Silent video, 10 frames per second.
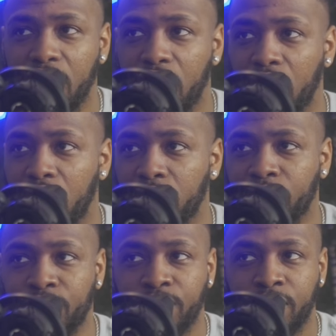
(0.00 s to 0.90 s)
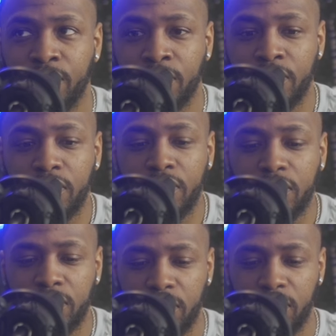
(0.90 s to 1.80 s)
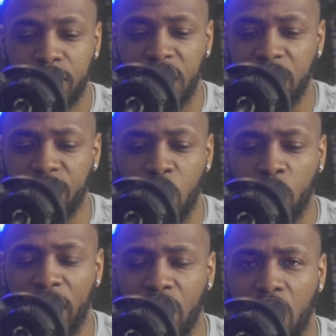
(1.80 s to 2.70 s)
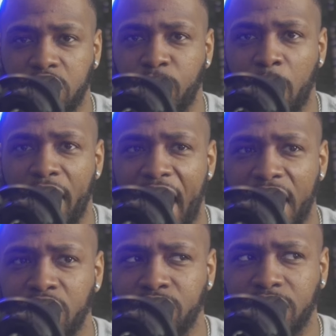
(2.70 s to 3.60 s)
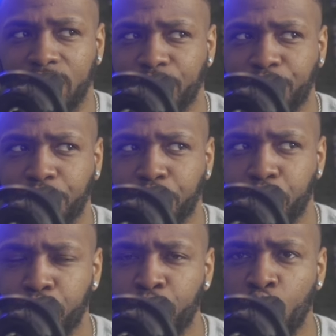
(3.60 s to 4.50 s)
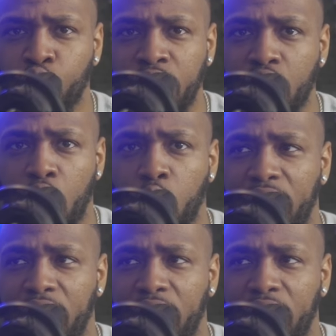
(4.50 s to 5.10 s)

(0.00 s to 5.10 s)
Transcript: Um, even though they lost Bubba Adams, Rico